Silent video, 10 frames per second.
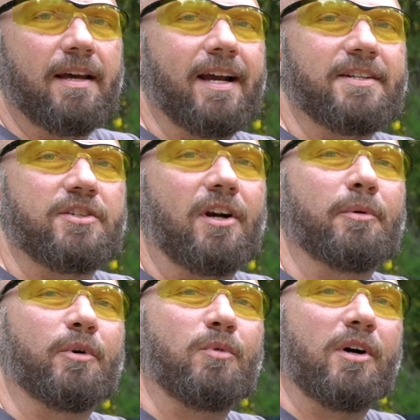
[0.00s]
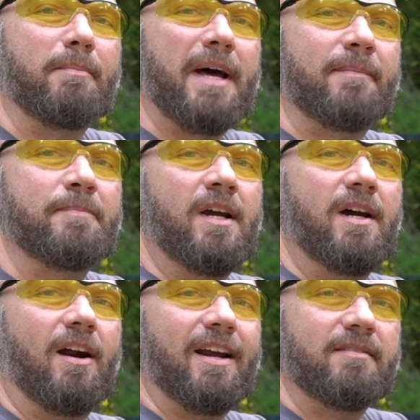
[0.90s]
Hey guys, it's Harley Wood, welcome back.
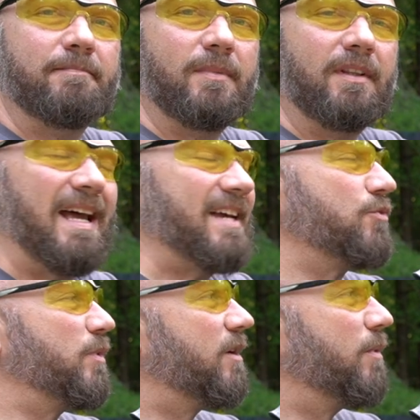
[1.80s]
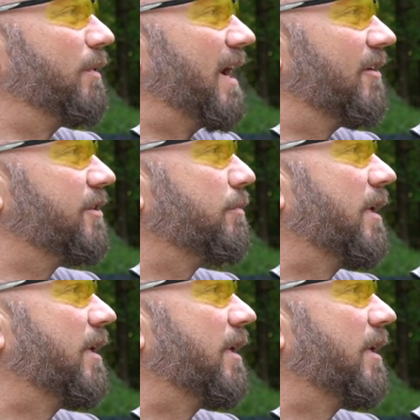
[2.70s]
All right, last week we were out at the